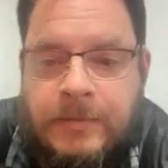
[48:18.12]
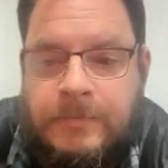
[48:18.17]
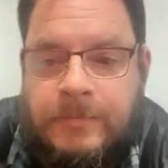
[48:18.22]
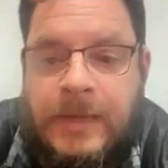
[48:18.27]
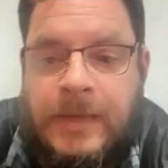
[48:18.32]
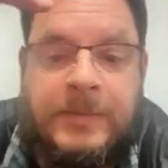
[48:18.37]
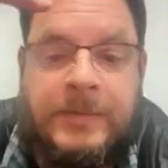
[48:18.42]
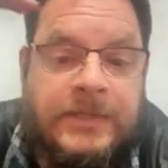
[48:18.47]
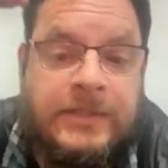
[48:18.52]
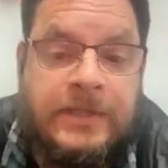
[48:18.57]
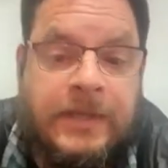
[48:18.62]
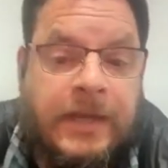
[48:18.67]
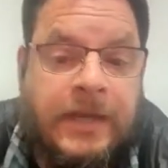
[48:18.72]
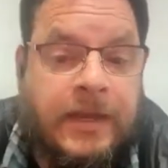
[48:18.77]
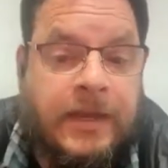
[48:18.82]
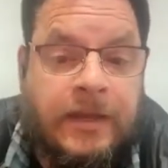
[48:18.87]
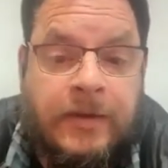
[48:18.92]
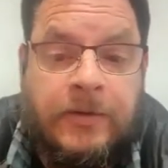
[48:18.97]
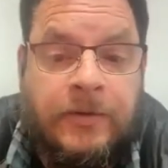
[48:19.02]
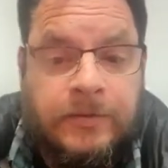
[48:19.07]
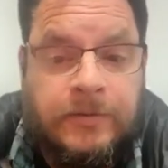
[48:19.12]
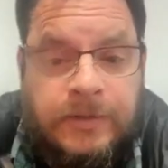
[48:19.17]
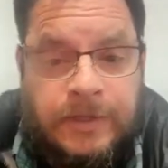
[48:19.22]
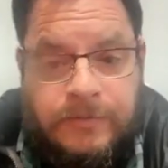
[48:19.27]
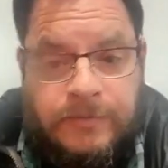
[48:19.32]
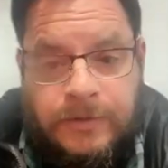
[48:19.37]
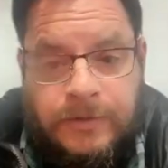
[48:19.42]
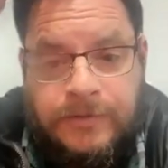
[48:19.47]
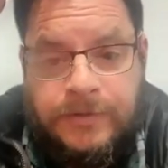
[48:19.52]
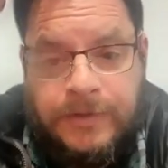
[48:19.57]
maybe CIO
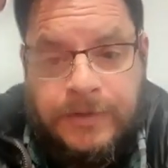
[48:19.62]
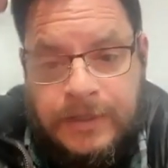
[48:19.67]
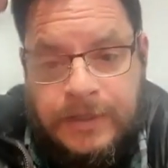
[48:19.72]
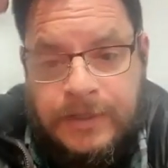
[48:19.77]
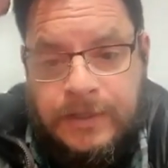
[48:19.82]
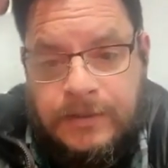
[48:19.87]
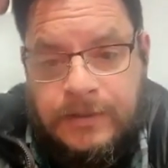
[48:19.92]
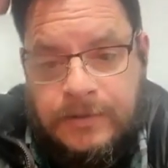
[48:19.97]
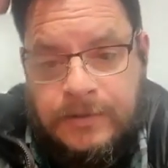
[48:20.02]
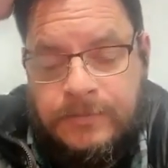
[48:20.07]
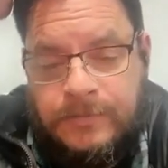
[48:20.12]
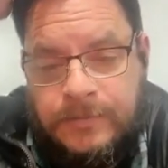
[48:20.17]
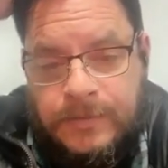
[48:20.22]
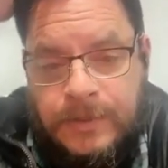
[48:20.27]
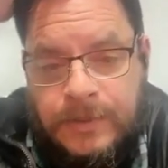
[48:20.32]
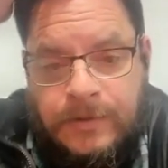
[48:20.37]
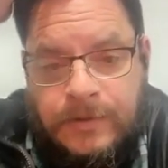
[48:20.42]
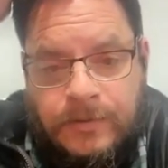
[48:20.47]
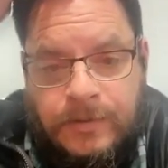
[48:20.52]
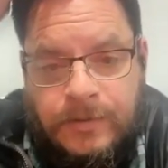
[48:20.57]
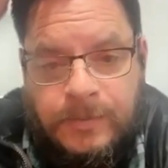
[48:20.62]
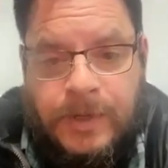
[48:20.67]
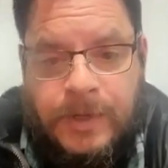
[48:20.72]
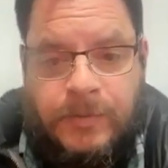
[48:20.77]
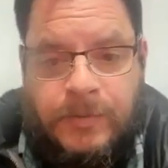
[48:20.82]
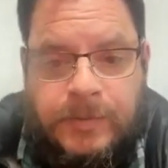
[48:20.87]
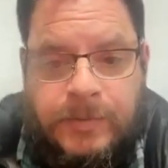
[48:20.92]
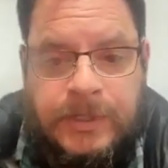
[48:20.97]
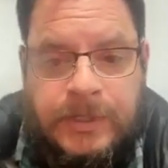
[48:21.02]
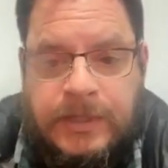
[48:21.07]
level thinking, you know,
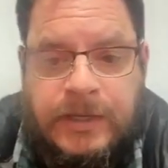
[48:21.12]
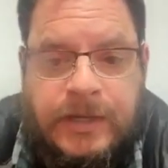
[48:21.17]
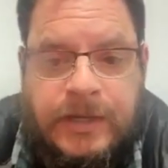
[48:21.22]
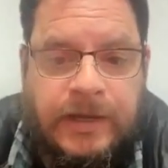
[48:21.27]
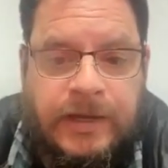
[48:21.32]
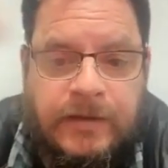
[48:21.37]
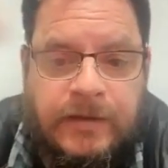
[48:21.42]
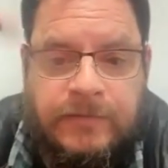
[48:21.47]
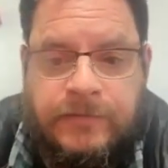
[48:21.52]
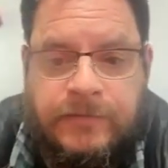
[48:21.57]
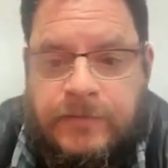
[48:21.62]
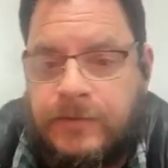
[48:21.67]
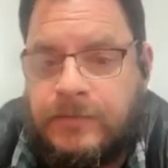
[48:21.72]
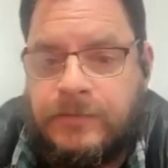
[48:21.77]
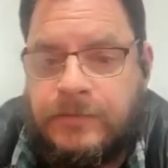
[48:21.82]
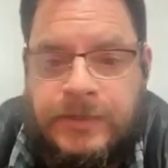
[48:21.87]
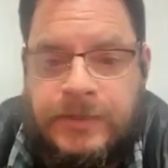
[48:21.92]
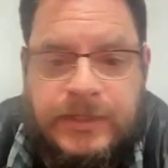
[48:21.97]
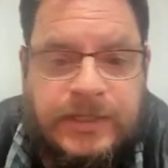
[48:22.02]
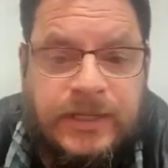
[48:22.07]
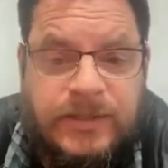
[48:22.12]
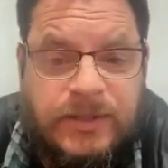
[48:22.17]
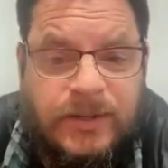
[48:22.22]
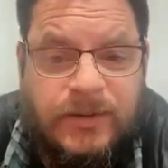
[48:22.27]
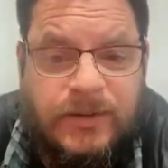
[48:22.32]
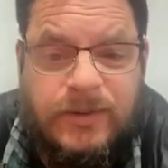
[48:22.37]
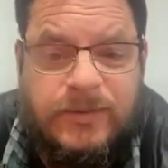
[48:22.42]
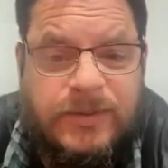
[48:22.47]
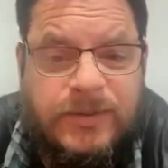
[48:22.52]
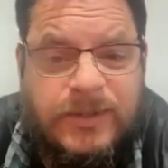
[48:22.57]
about what we need to have. Or
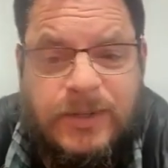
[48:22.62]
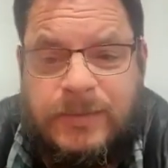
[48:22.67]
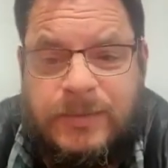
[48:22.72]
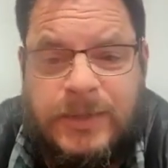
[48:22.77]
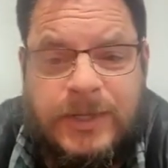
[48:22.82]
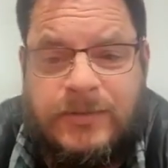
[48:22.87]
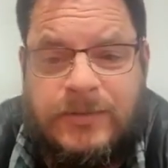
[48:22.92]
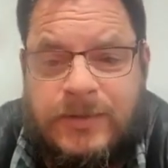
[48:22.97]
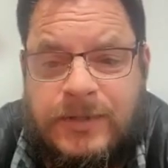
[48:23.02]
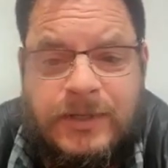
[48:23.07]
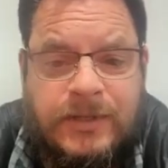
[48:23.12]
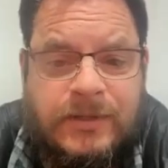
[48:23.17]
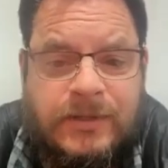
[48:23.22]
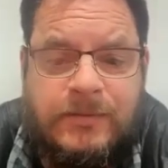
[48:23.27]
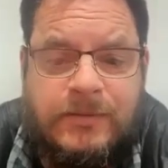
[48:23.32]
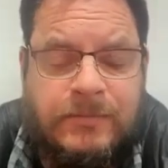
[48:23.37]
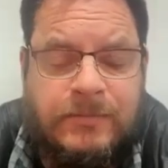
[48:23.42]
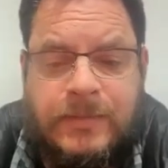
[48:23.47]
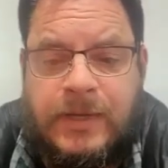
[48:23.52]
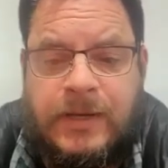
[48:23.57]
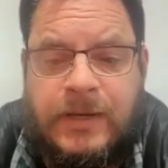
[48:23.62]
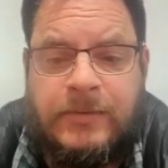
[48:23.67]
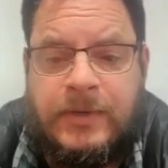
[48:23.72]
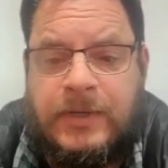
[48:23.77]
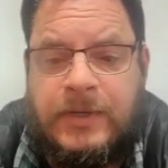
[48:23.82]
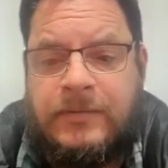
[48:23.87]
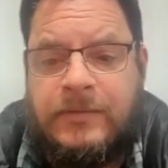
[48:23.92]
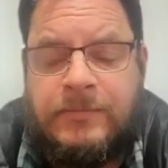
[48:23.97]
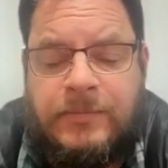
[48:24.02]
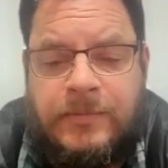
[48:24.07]
CISO is going to be interested in how do
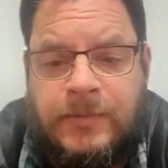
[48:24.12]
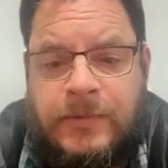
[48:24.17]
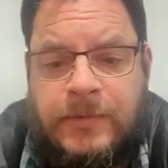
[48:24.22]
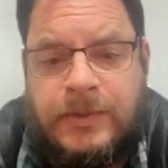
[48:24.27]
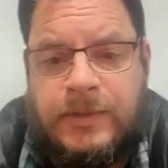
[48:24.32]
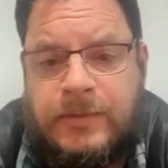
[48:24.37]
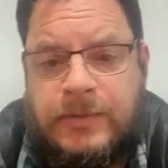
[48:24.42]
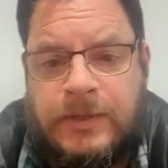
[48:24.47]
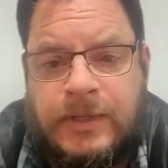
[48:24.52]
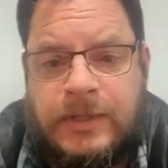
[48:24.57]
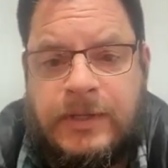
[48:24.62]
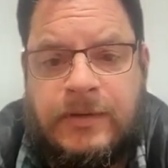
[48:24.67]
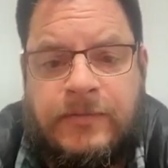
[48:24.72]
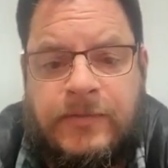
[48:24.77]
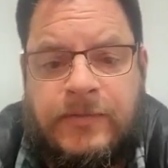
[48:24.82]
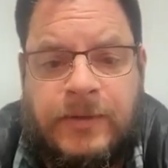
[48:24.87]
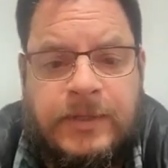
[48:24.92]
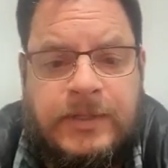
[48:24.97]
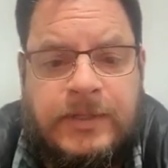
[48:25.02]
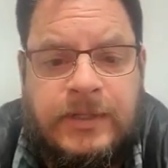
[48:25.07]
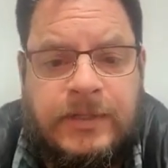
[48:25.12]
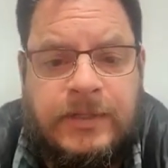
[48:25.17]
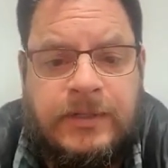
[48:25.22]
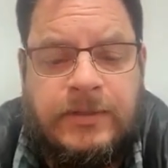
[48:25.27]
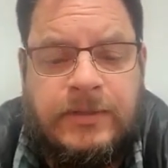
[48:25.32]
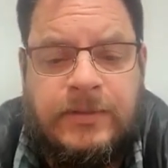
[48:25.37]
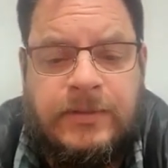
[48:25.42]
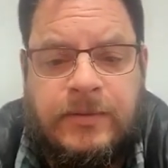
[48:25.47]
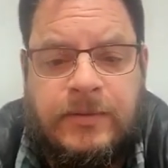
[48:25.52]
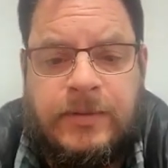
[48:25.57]
we conduct
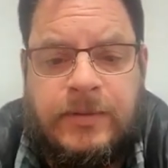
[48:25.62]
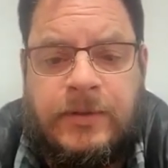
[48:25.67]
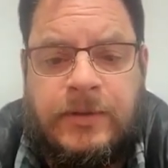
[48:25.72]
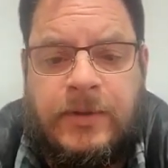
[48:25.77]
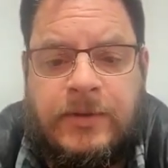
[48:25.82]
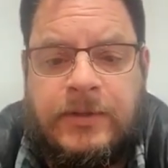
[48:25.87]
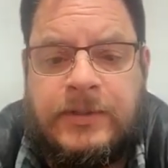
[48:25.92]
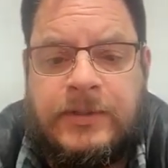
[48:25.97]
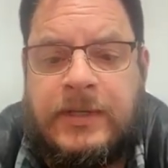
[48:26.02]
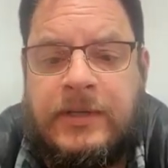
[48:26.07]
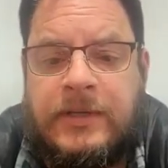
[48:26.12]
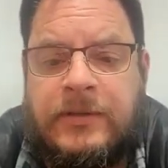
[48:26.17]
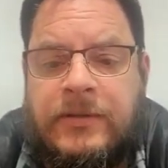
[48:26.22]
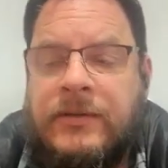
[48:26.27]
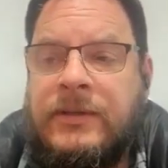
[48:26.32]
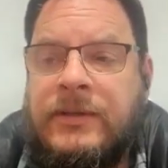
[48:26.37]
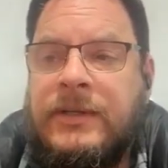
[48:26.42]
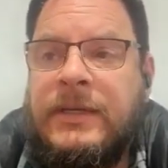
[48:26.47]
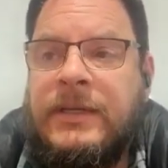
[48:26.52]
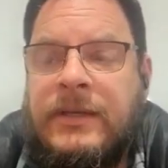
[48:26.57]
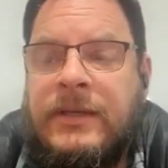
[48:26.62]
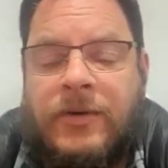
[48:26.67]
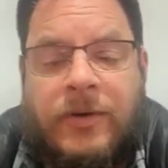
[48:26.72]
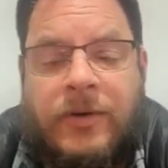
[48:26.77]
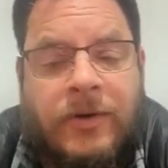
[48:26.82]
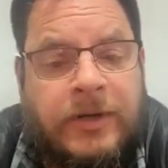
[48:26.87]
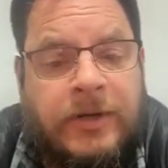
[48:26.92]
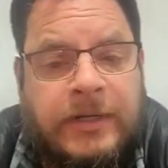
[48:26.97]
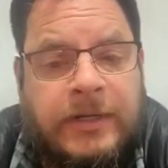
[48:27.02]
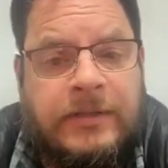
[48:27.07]
forensics, long tail
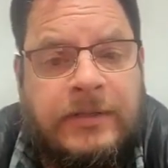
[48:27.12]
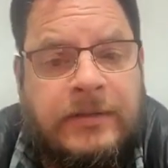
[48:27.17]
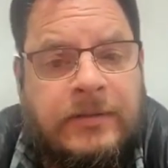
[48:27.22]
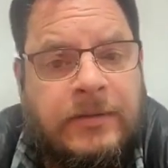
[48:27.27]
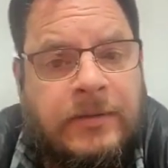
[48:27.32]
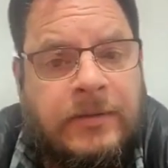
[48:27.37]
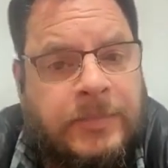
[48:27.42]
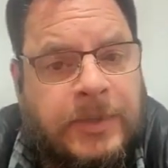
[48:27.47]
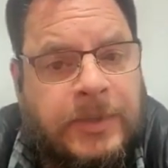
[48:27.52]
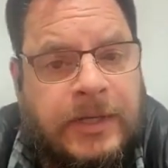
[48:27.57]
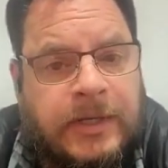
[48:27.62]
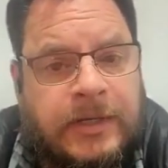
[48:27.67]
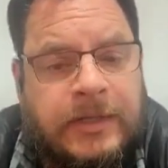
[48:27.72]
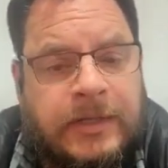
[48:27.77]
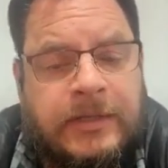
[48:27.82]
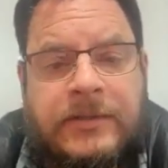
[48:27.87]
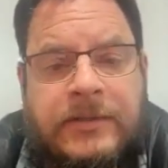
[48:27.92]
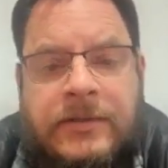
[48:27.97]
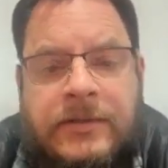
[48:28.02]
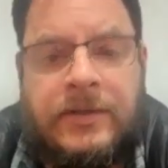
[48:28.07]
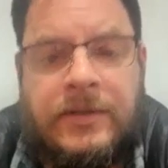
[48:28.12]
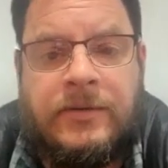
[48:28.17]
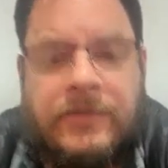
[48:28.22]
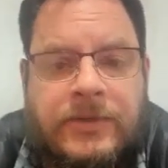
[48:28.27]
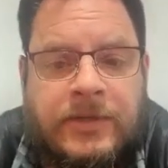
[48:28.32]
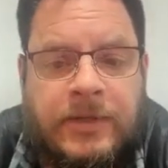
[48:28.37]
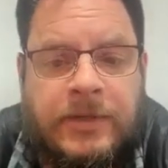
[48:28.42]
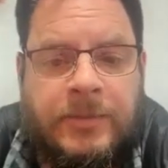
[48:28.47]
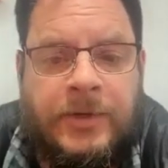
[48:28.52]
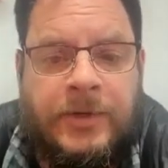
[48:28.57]
audit, compliance. You know,
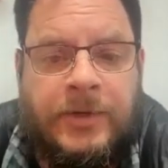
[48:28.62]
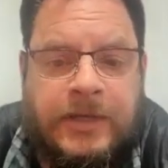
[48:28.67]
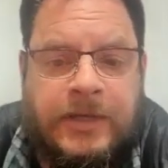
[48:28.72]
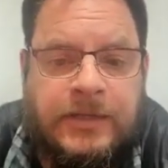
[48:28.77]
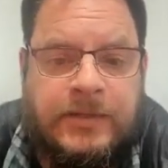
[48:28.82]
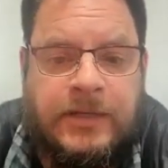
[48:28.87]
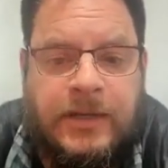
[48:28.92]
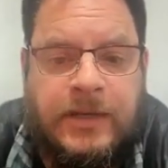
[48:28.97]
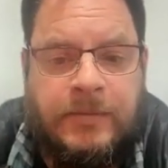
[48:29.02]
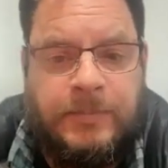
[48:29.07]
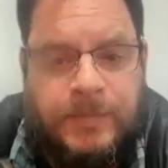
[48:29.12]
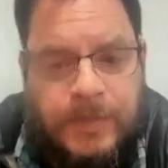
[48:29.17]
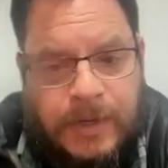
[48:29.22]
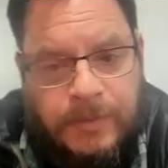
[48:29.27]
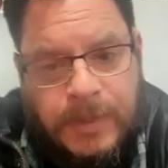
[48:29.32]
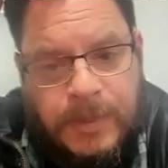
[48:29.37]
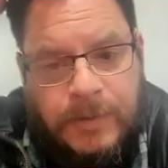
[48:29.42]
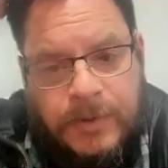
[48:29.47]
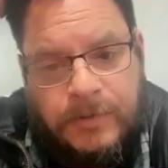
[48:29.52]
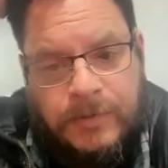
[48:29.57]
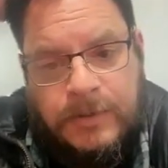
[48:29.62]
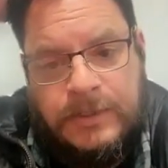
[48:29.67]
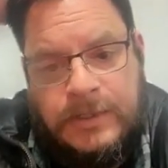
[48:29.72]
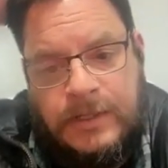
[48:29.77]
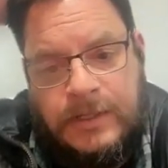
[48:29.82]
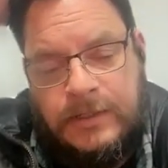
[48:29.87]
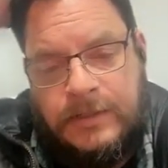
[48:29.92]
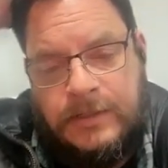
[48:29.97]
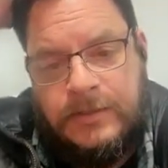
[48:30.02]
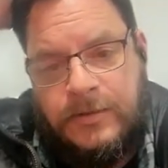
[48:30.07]
there's a number of things that I may want to
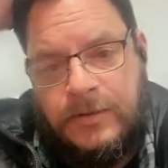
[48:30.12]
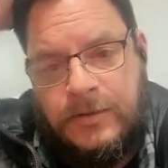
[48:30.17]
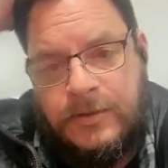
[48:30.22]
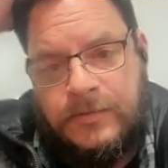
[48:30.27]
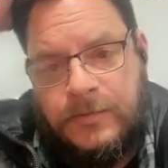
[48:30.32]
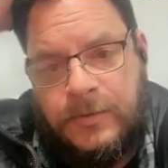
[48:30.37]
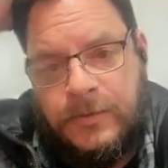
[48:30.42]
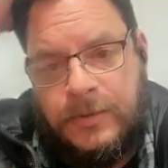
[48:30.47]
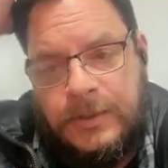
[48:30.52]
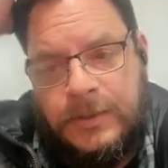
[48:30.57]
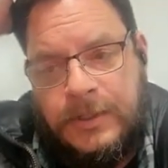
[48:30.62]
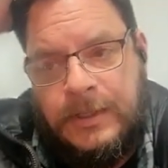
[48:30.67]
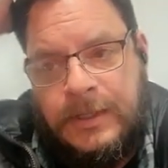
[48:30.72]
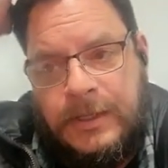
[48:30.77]
retain these logs for.